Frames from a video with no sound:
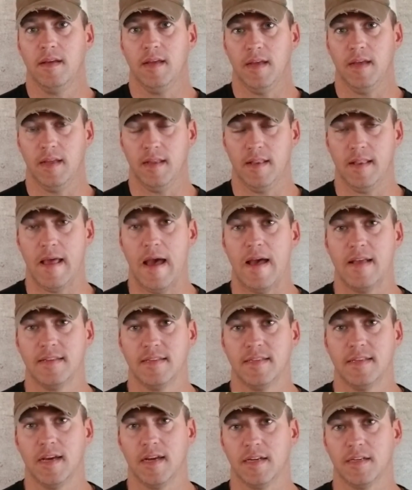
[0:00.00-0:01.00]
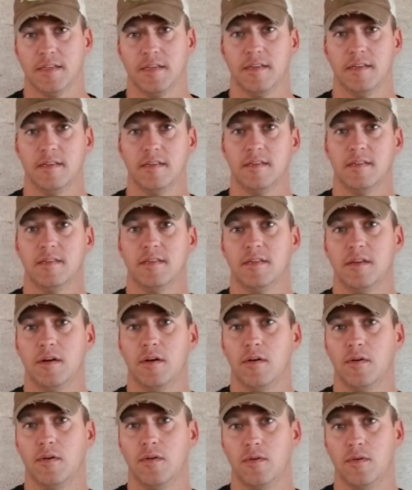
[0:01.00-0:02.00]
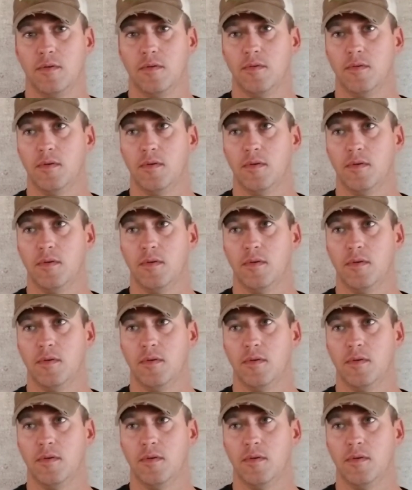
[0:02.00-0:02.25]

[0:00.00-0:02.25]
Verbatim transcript: in that section. So